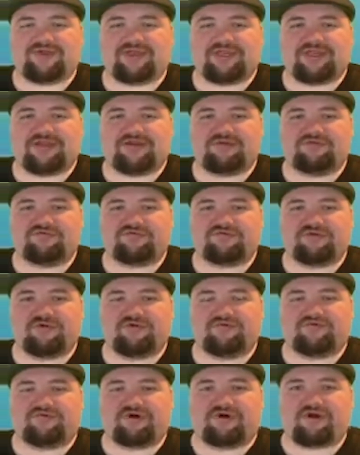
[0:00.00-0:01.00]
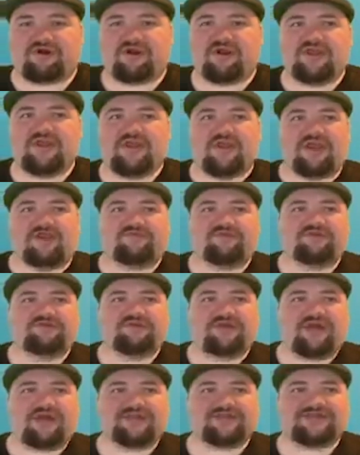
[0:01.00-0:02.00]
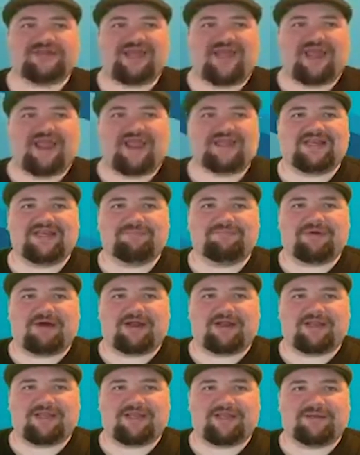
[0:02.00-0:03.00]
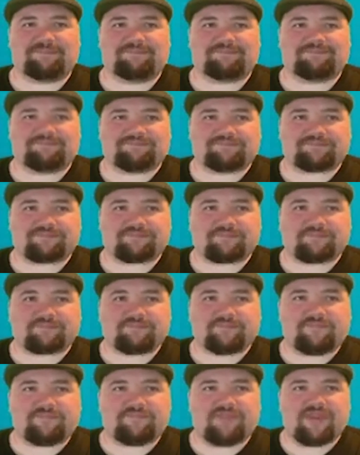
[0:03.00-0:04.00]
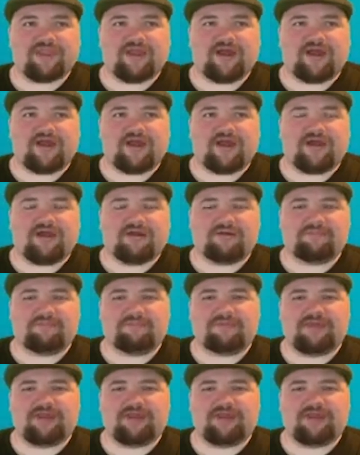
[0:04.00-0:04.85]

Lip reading: get you so far. If you talk to anybody, who,